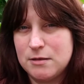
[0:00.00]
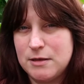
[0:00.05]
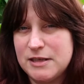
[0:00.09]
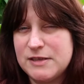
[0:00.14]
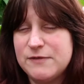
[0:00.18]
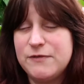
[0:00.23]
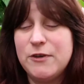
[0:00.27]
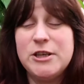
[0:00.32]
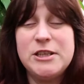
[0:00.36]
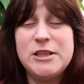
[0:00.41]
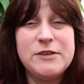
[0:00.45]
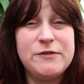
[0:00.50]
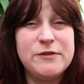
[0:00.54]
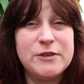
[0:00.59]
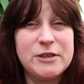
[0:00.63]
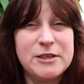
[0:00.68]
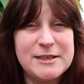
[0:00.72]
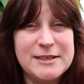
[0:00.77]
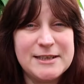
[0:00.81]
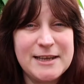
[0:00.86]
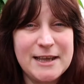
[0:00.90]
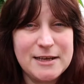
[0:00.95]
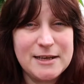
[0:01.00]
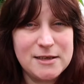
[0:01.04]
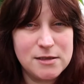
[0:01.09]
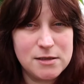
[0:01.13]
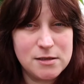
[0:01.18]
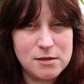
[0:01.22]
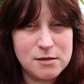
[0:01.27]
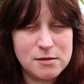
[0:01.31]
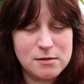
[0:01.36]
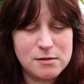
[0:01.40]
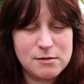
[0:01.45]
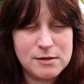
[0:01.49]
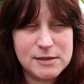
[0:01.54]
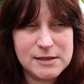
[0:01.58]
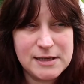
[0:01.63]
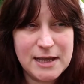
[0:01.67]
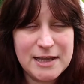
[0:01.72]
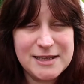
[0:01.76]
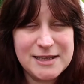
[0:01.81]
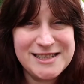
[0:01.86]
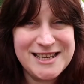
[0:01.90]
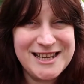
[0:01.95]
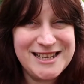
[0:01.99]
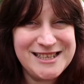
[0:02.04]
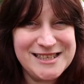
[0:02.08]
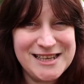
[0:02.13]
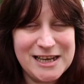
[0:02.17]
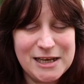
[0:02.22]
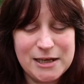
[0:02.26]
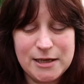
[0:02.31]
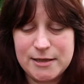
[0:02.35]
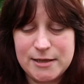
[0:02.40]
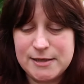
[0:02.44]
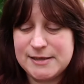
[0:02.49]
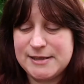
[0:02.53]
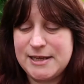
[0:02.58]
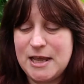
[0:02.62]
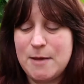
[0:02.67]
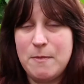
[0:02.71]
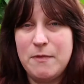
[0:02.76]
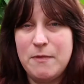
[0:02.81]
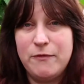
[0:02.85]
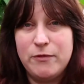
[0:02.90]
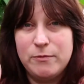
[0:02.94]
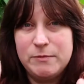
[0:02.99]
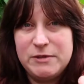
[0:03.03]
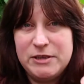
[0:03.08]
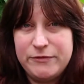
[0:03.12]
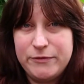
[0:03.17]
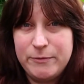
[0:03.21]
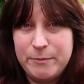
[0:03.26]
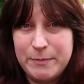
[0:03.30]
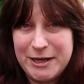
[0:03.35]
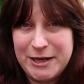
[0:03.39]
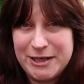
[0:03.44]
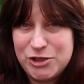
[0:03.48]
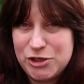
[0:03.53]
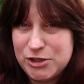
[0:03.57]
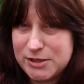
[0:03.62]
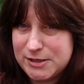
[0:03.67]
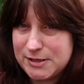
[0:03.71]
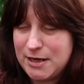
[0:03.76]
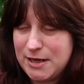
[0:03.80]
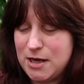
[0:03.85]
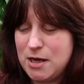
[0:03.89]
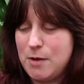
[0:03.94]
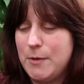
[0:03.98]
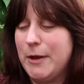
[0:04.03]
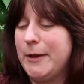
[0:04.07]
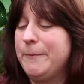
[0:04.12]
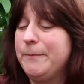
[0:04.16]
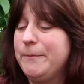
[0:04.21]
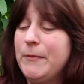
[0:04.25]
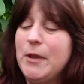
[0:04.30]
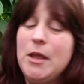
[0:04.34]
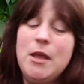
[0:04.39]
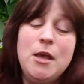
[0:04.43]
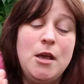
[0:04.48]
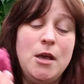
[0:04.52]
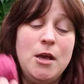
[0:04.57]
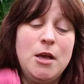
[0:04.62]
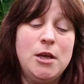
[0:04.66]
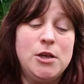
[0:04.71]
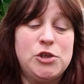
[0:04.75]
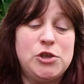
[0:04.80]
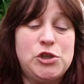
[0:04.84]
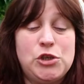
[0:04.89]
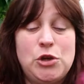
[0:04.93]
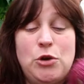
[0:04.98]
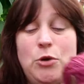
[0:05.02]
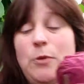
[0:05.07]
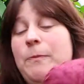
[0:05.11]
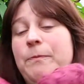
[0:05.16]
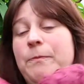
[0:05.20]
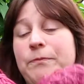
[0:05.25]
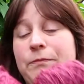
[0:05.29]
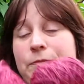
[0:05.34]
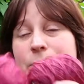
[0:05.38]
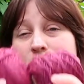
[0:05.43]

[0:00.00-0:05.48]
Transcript: it's very difficult to get skeins exactly the same from different batches anyway. So